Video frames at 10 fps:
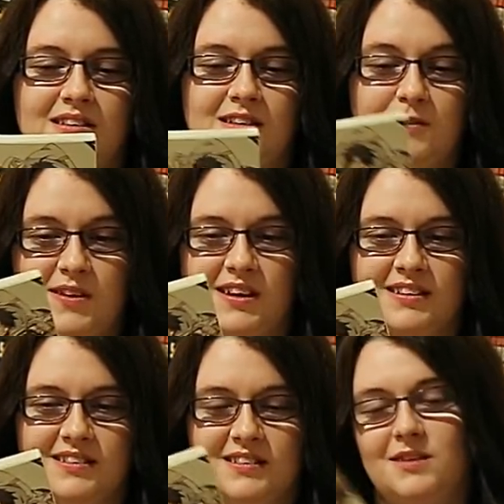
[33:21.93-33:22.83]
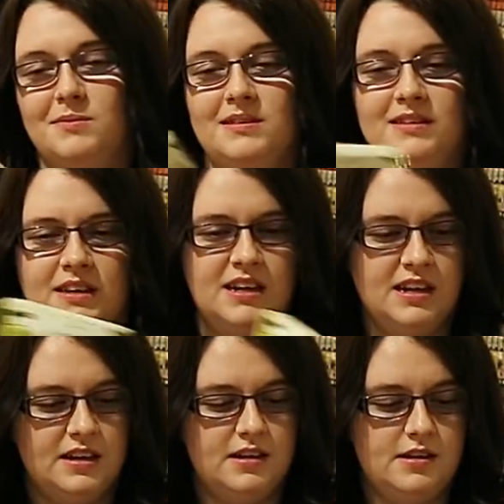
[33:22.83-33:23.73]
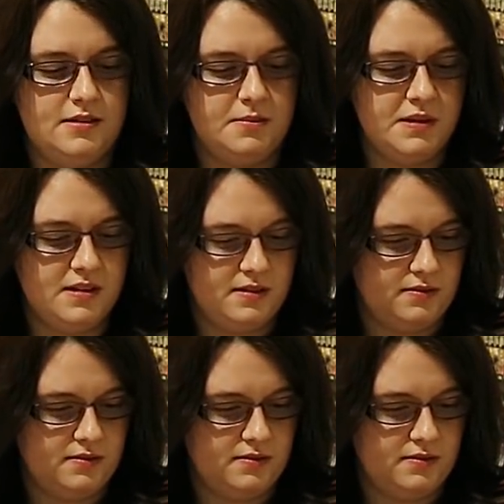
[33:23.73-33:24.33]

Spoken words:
is fine. Never mind. It's a bit,